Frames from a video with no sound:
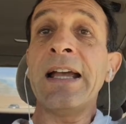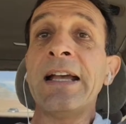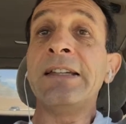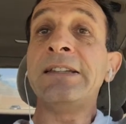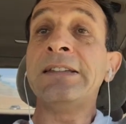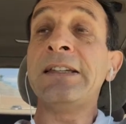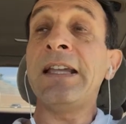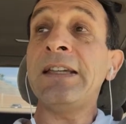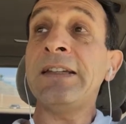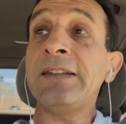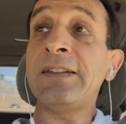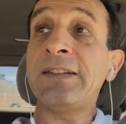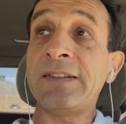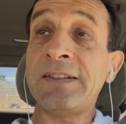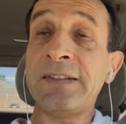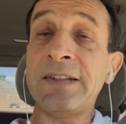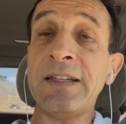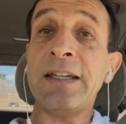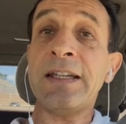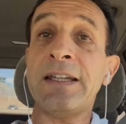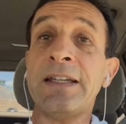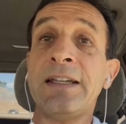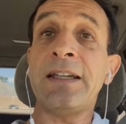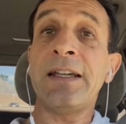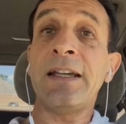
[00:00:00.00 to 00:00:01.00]
they
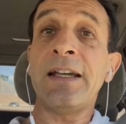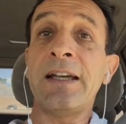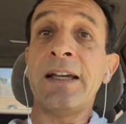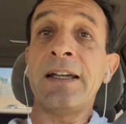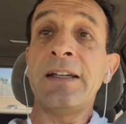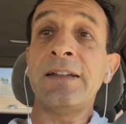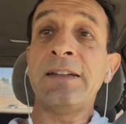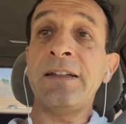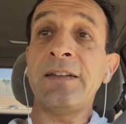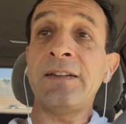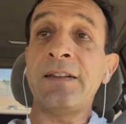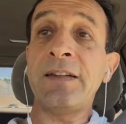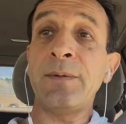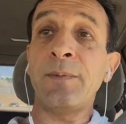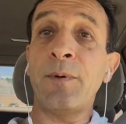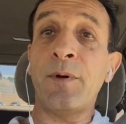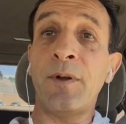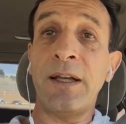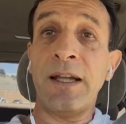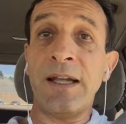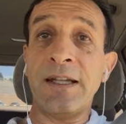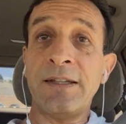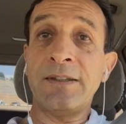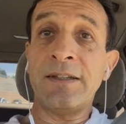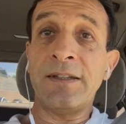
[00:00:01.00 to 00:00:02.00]
see these
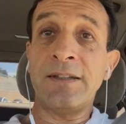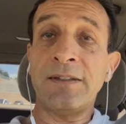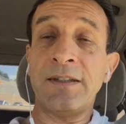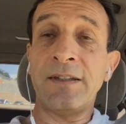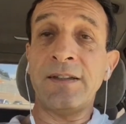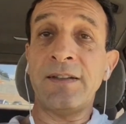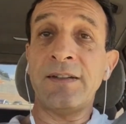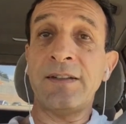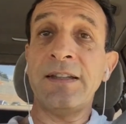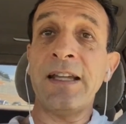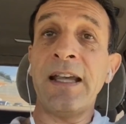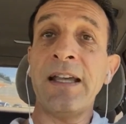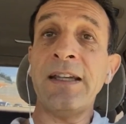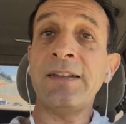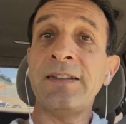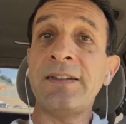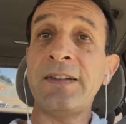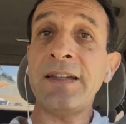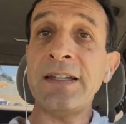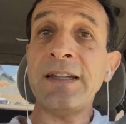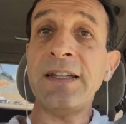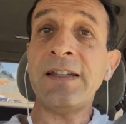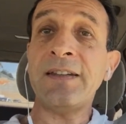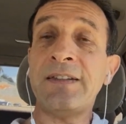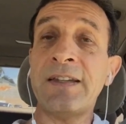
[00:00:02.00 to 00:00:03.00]
evil entities, they
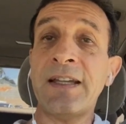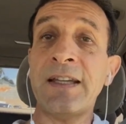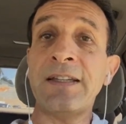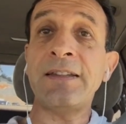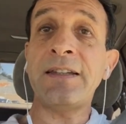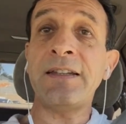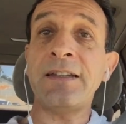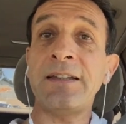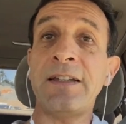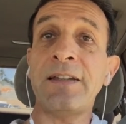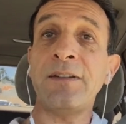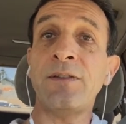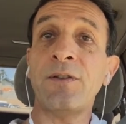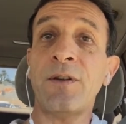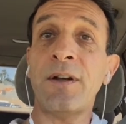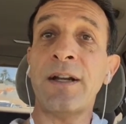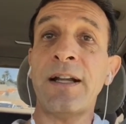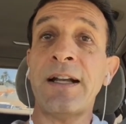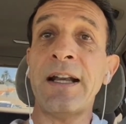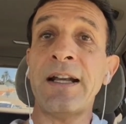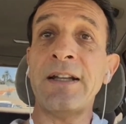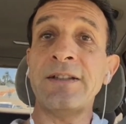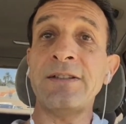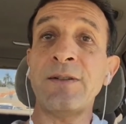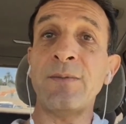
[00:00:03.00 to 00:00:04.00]
see these entities or
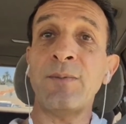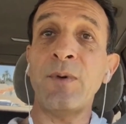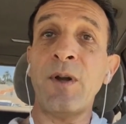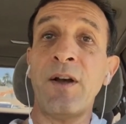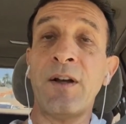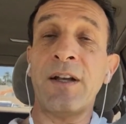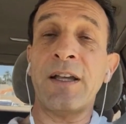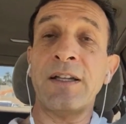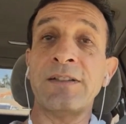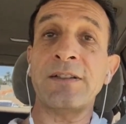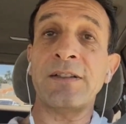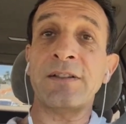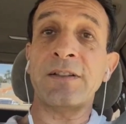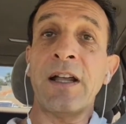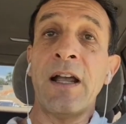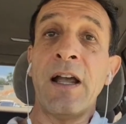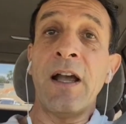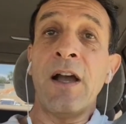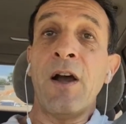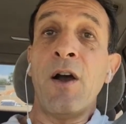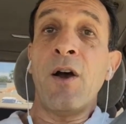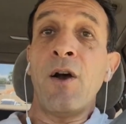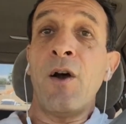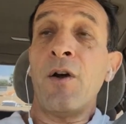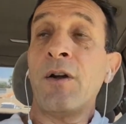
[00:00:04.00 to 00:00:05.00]
energy blockages.
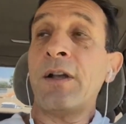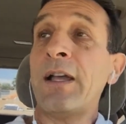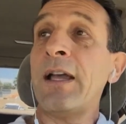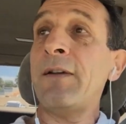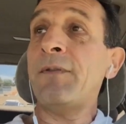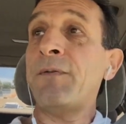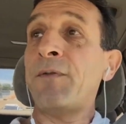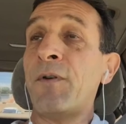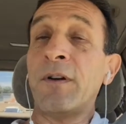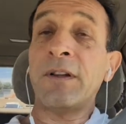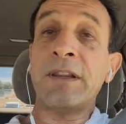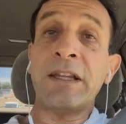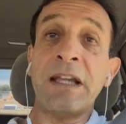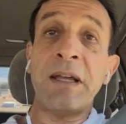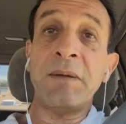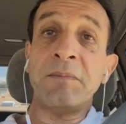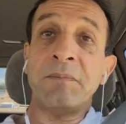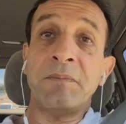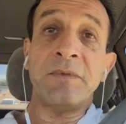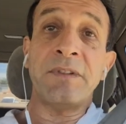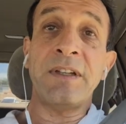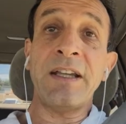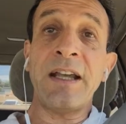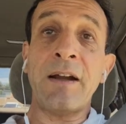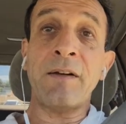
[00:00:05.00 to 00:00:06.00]
Okay, for
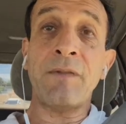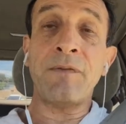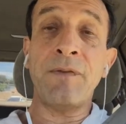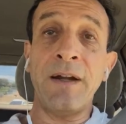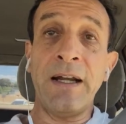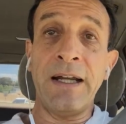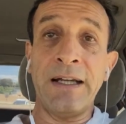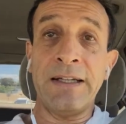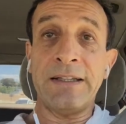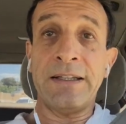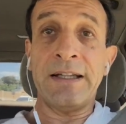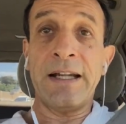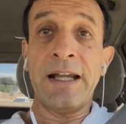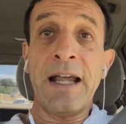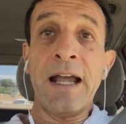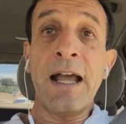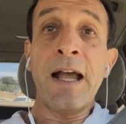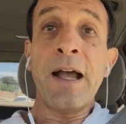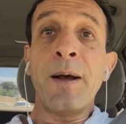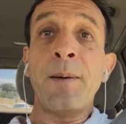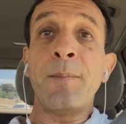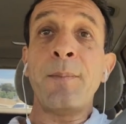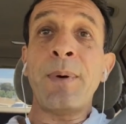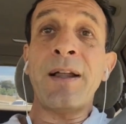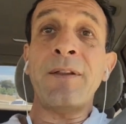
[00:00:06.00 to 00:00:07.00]
them, they are fine.
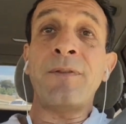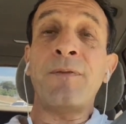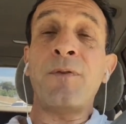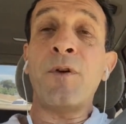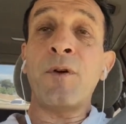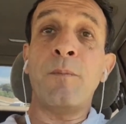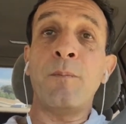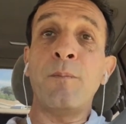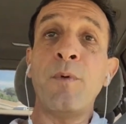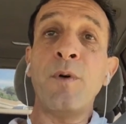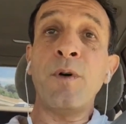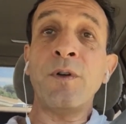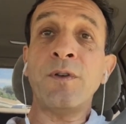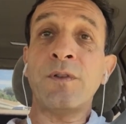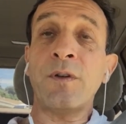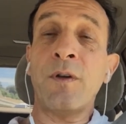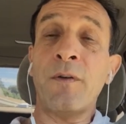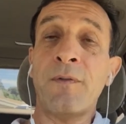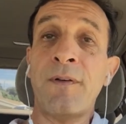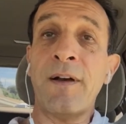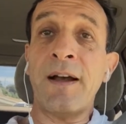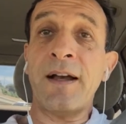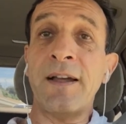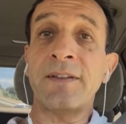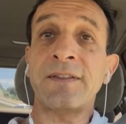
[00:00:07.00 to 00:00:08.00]
But for most
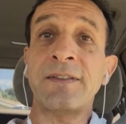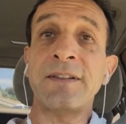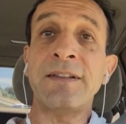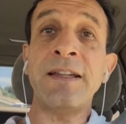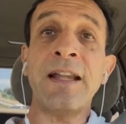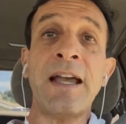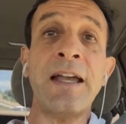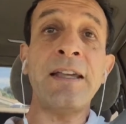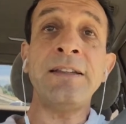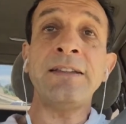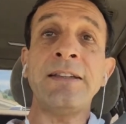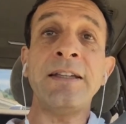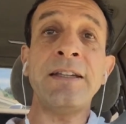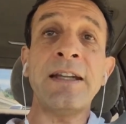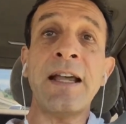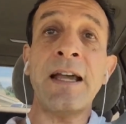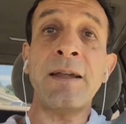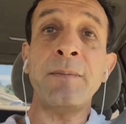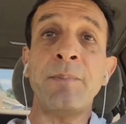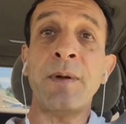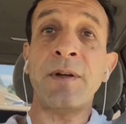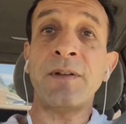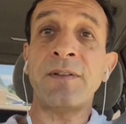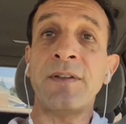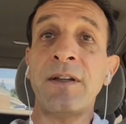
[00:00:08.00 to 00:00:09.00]
of us,
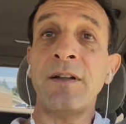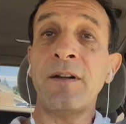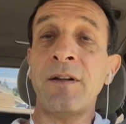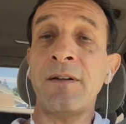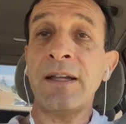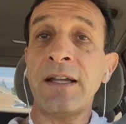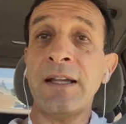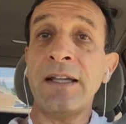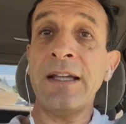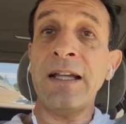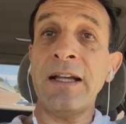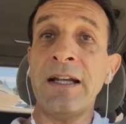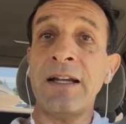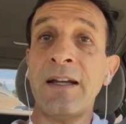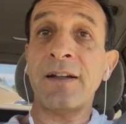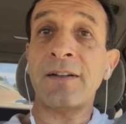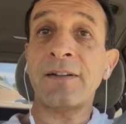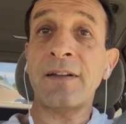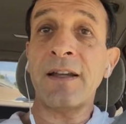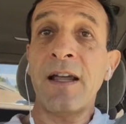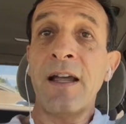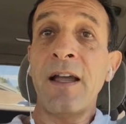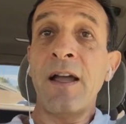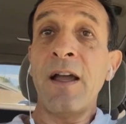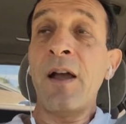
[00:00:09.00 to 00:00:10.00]
99% of the
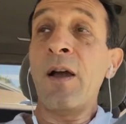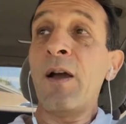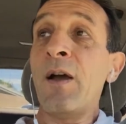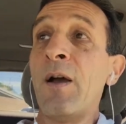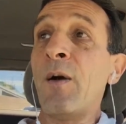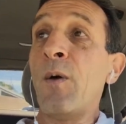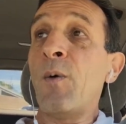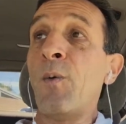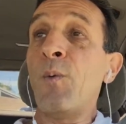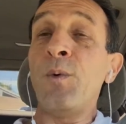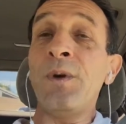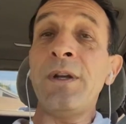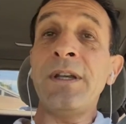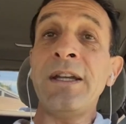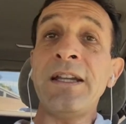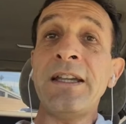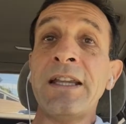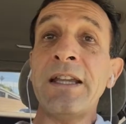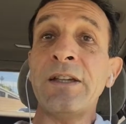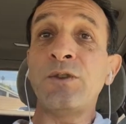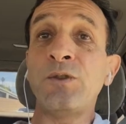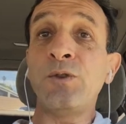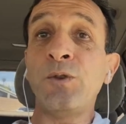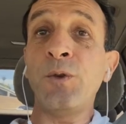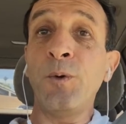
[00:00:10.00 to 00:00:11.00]
healers, we need
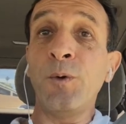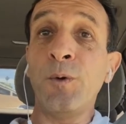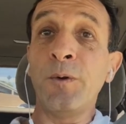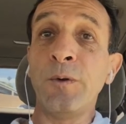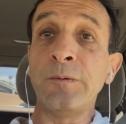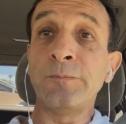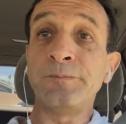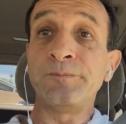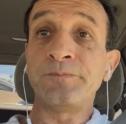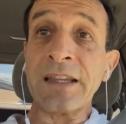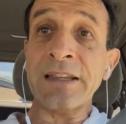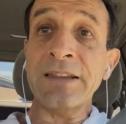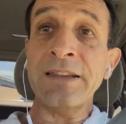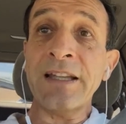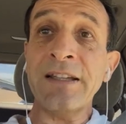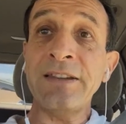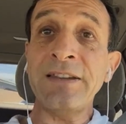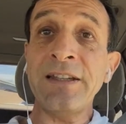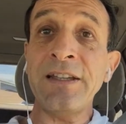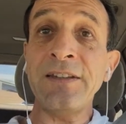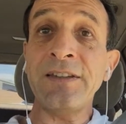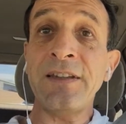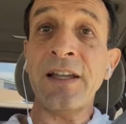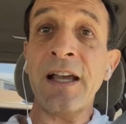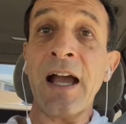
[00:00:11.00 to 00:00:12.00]
a tool
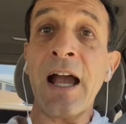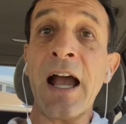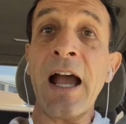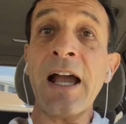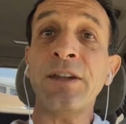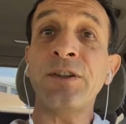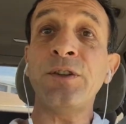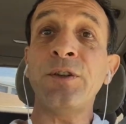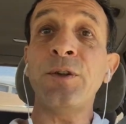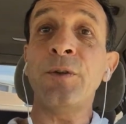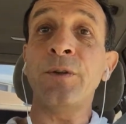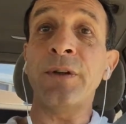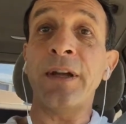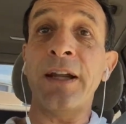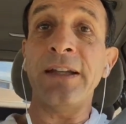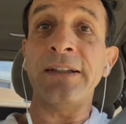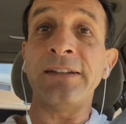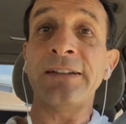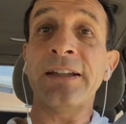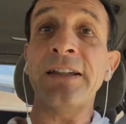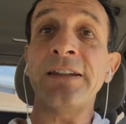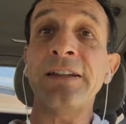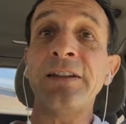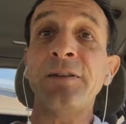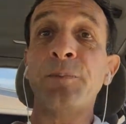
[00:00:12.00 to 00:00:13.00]
that is
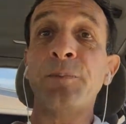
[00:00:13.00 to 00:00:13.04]
accurate, that is